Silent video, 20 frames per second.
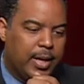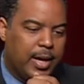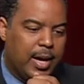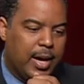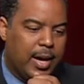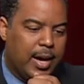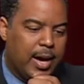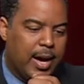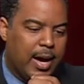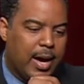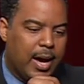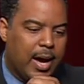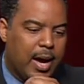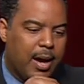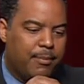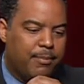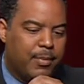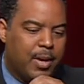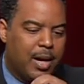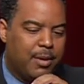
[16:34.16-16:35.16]
I, am
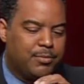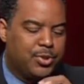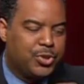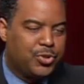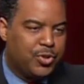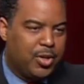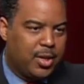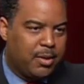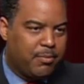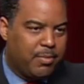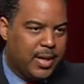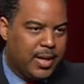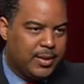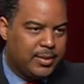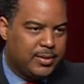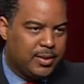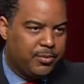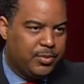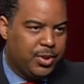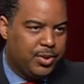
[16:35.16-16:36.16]
I'm, I'm struck by
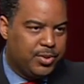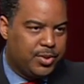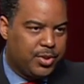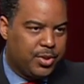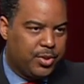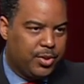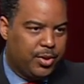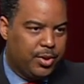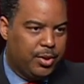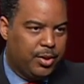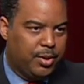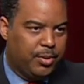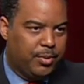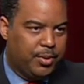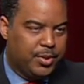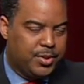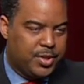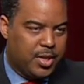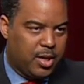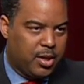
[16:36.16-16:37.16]
something you said earlier
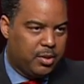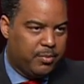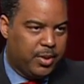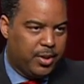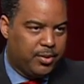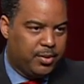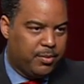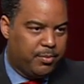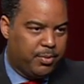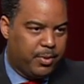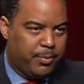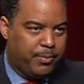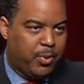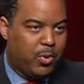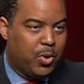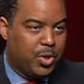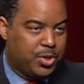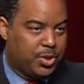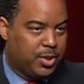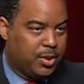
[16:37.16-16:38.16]
when you're talking about the
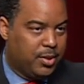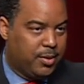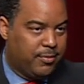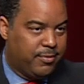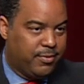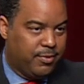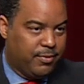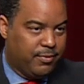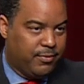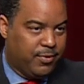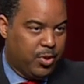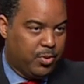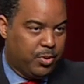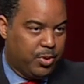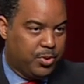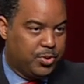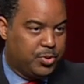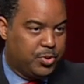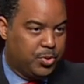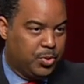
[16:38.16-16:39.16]
proportion of
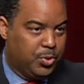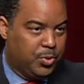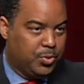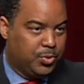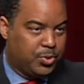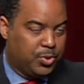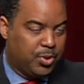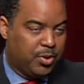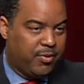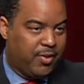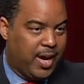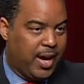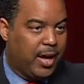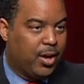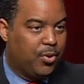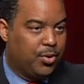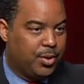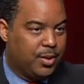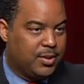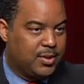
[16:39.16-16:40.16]
voters who sort of
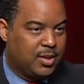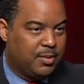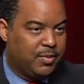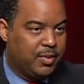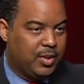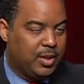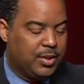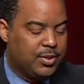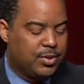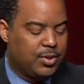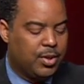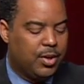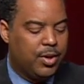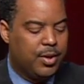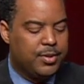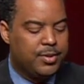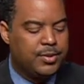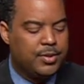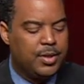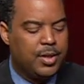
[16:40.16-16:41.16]
hang on to some of these
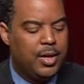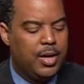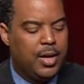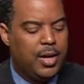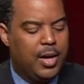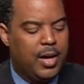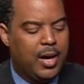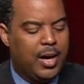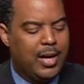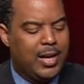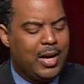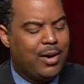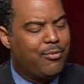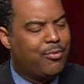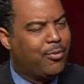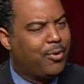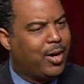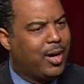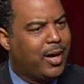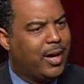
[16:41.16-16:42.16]
thoughts. And
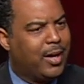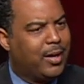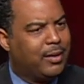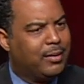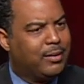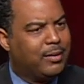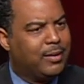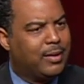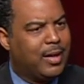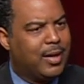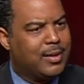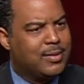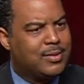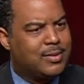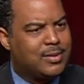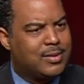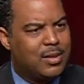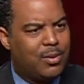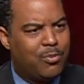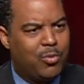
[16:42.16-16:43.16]
I've read that
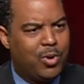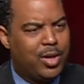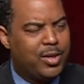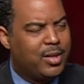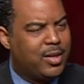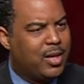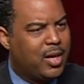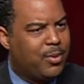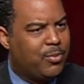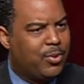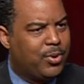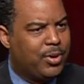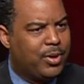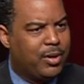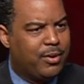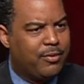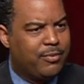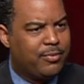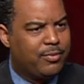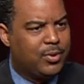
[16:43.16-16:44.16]
somewhere in the neighborhood
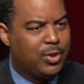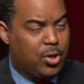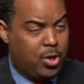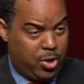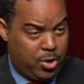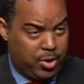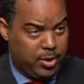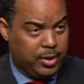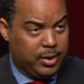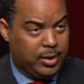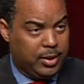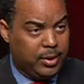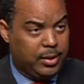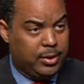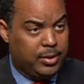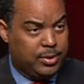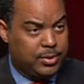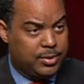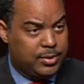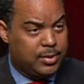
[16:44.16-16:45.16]
of currently,
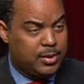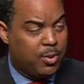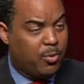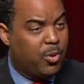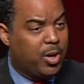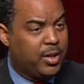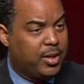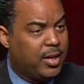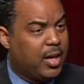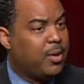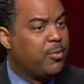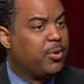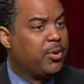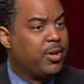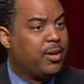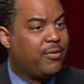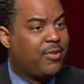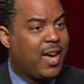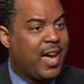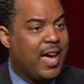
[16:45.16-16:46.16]
somewhere in the
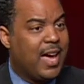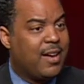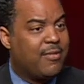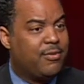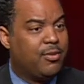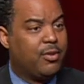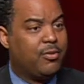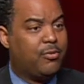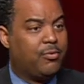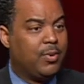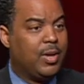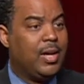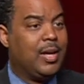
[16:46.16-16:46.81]
neighborhood of half of